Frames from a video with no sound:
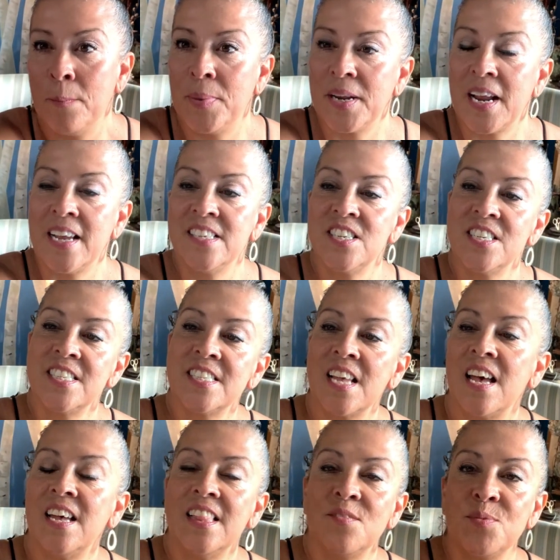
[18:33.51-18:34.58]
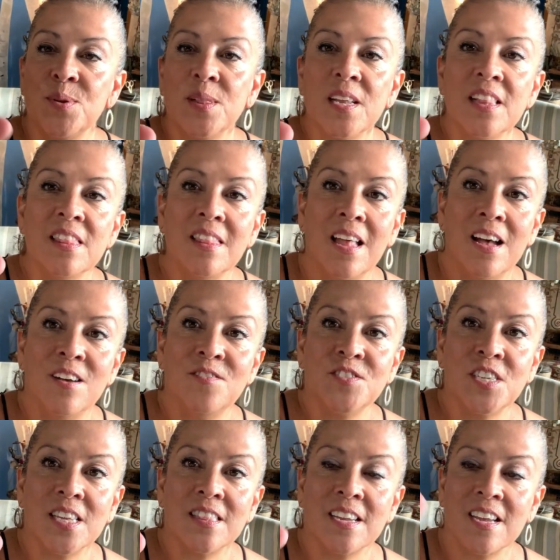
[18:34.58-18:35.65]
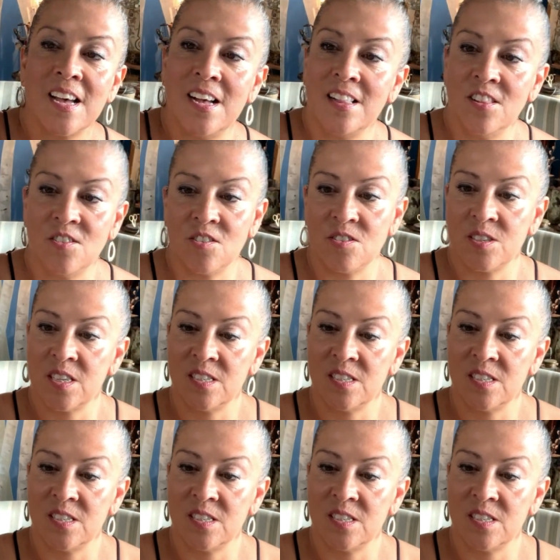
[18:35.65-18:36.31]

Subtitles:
but I really loved the colors.